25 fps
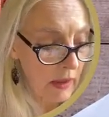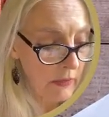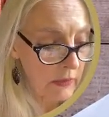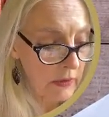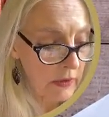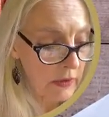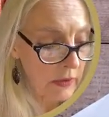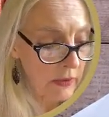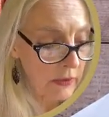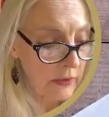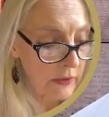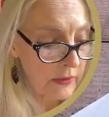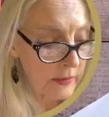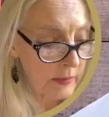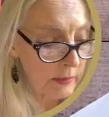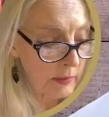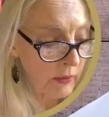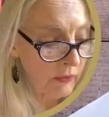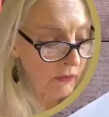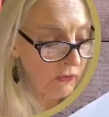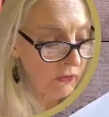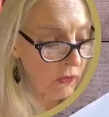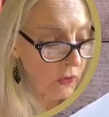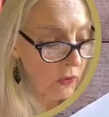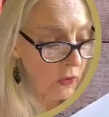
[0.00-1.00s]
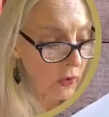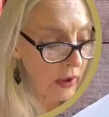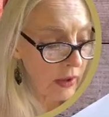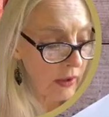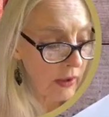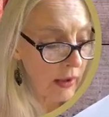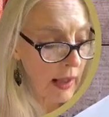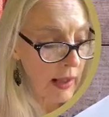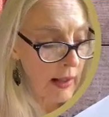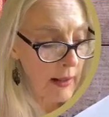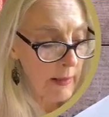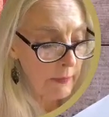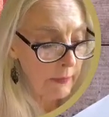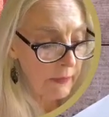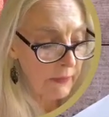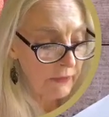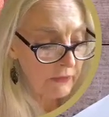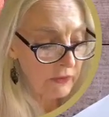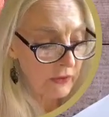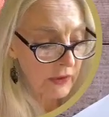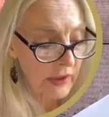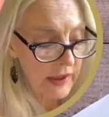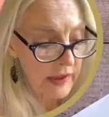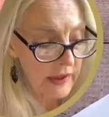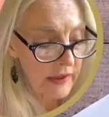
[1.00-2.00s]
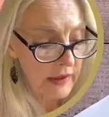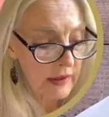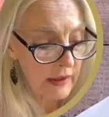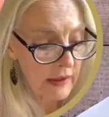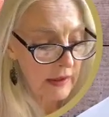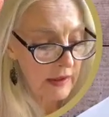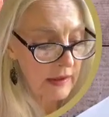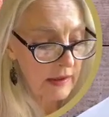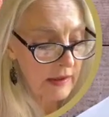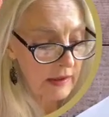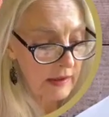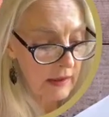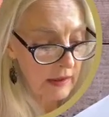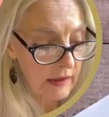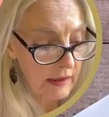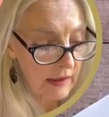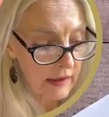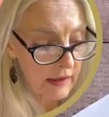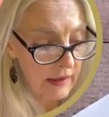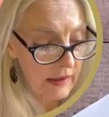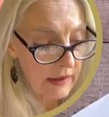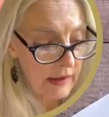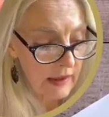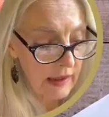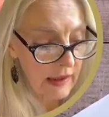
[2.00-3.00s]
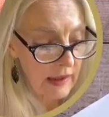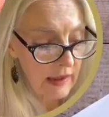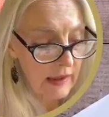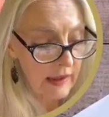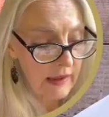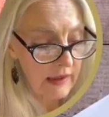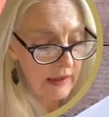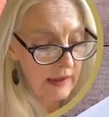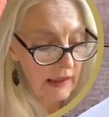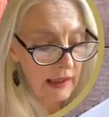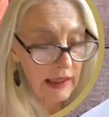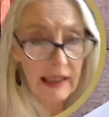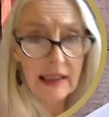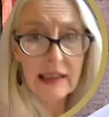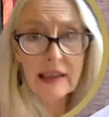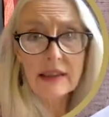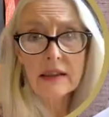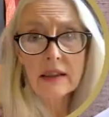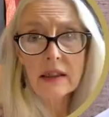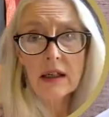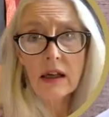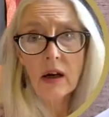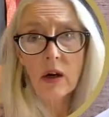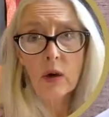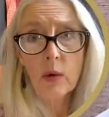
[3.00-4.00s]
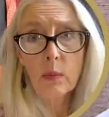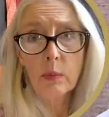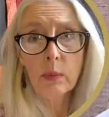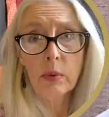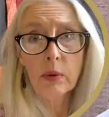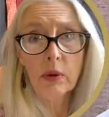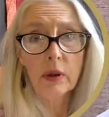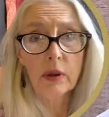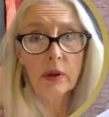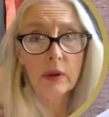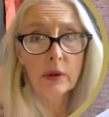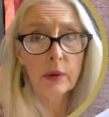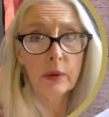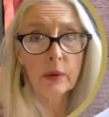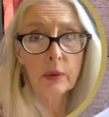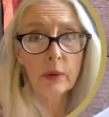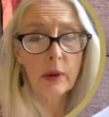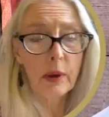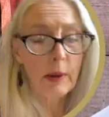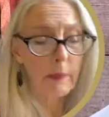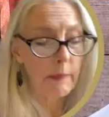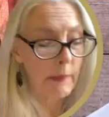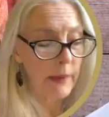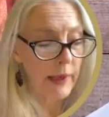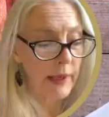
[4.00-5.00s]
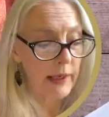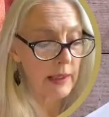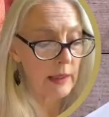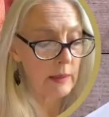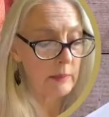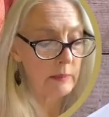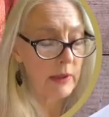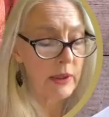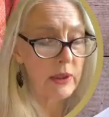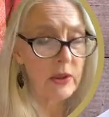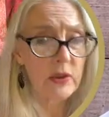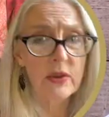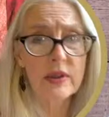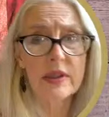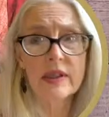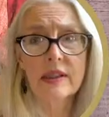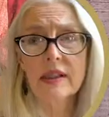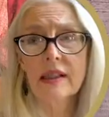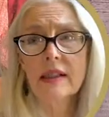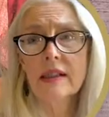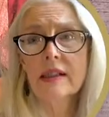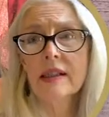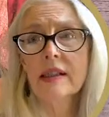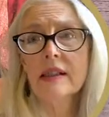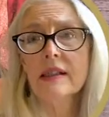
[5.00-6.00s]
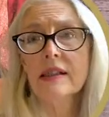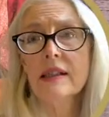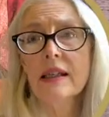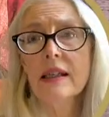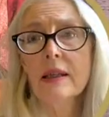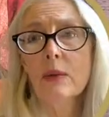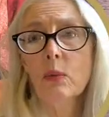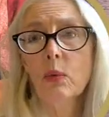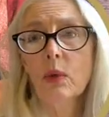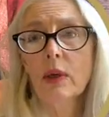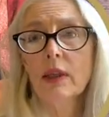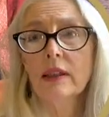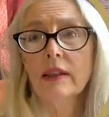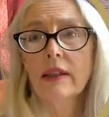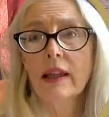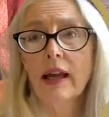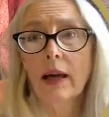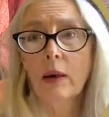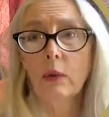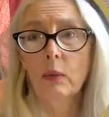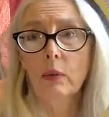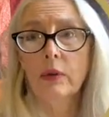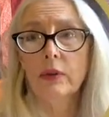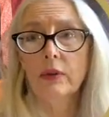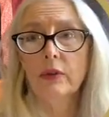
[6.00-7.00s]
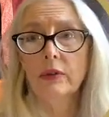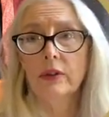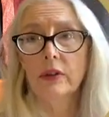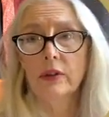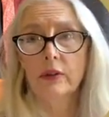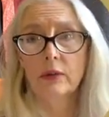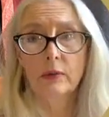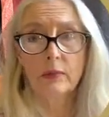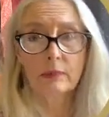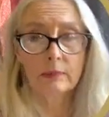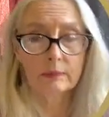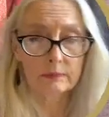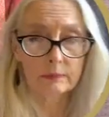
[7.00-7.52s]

used before. For instance, this is indigo blue, and I'm interested to see what that will do.